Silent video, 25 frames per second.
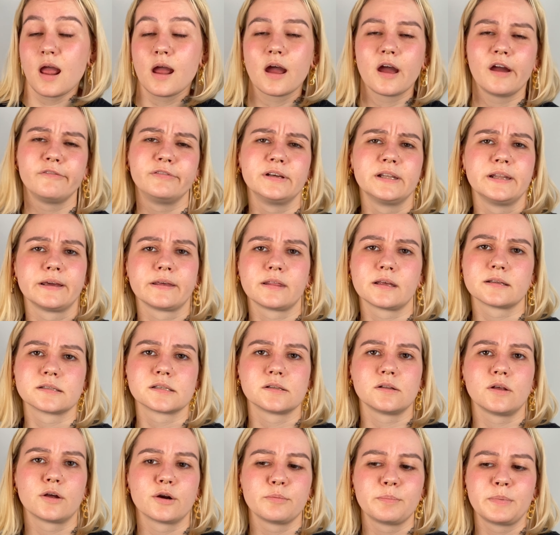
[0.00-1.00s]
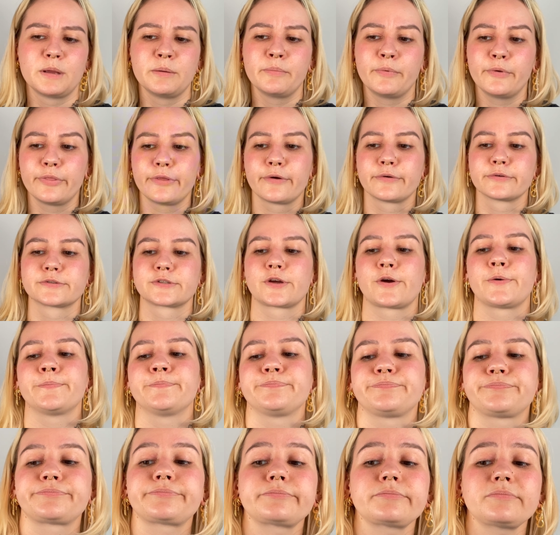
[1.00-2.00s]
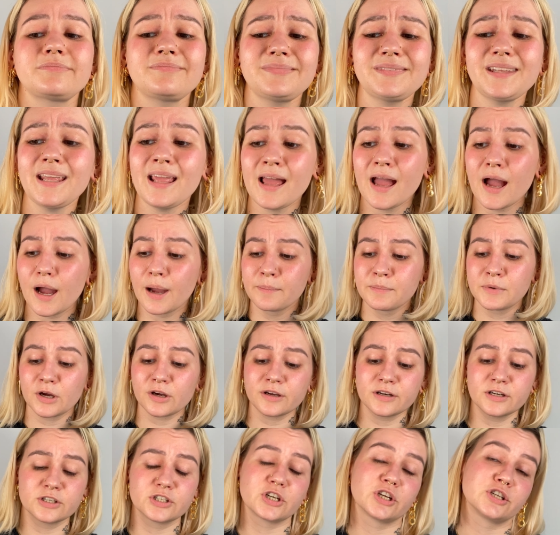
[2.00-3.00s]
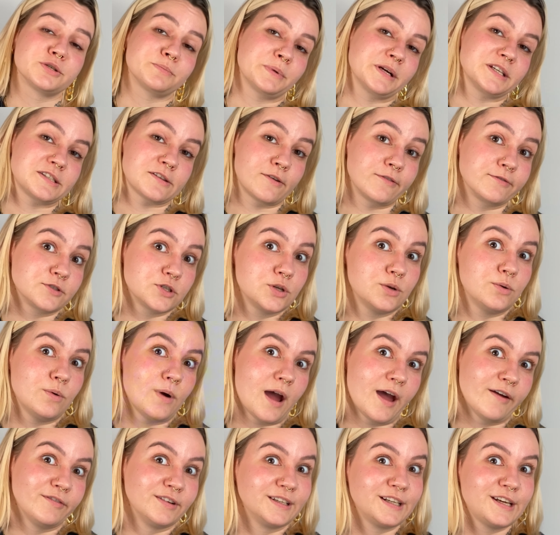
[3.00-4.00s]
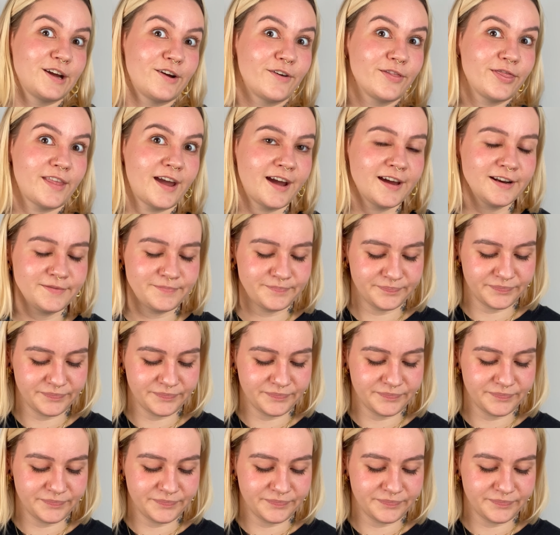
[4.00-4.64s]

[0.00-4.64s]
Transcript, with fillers: I feel like that's a lot of people though so I'm not going to judge myself too heavily on that.